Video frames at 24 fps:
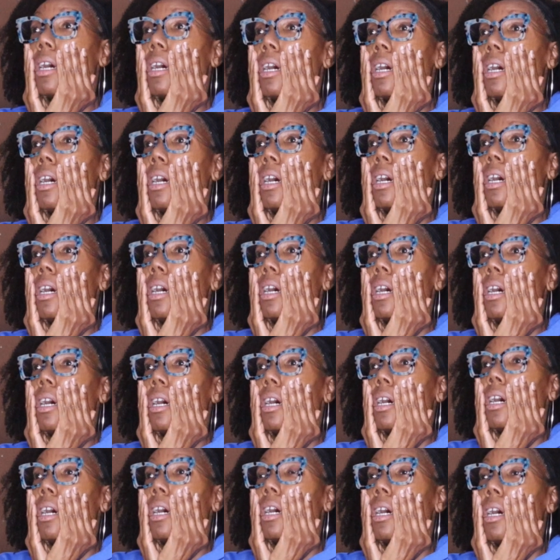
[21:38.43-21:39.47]
Christians
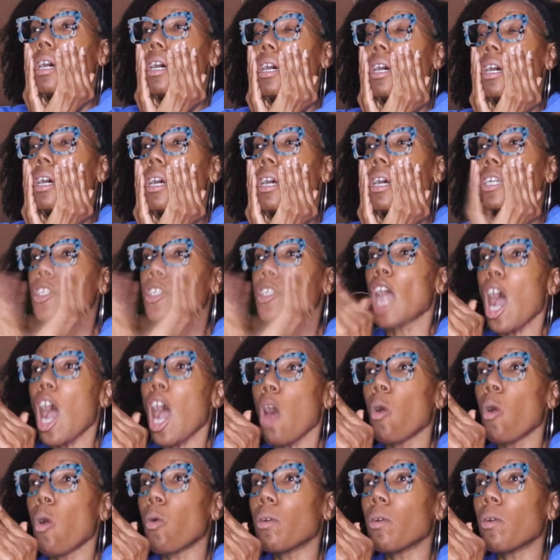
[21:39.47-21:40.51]
United.
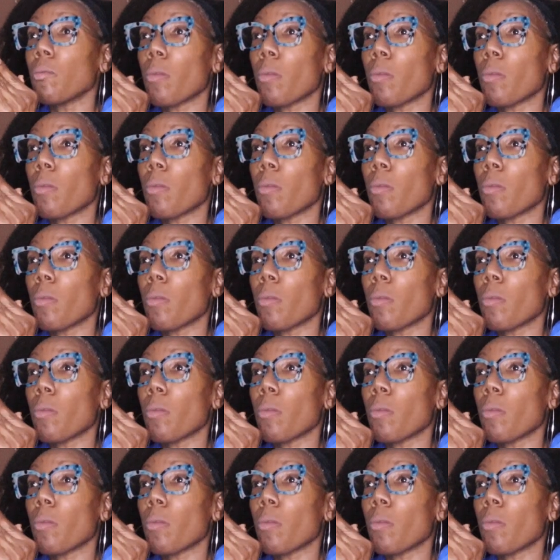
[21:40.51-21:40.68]
Go!